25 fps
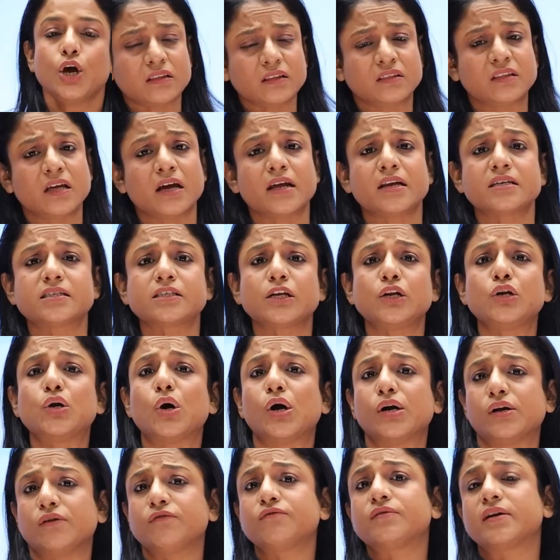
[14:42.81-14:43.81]
There is a
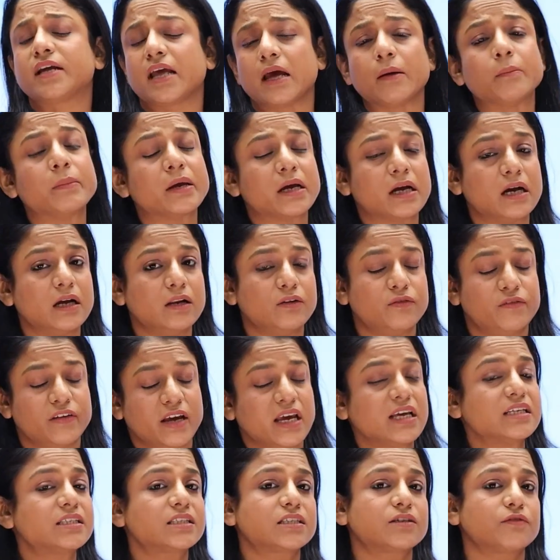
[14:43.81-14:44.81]
lot of chemical
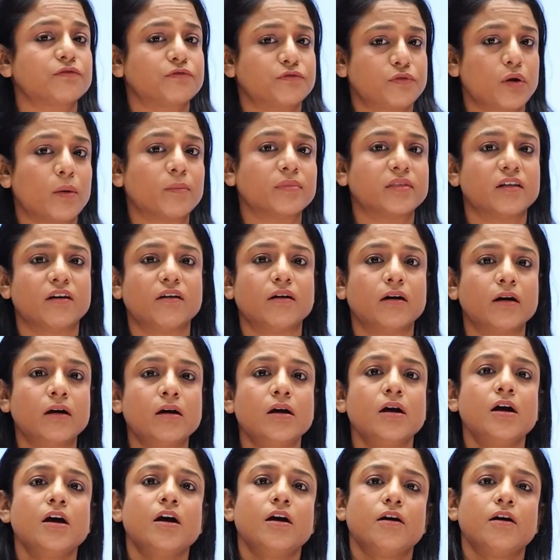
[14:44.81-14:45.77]
waste from the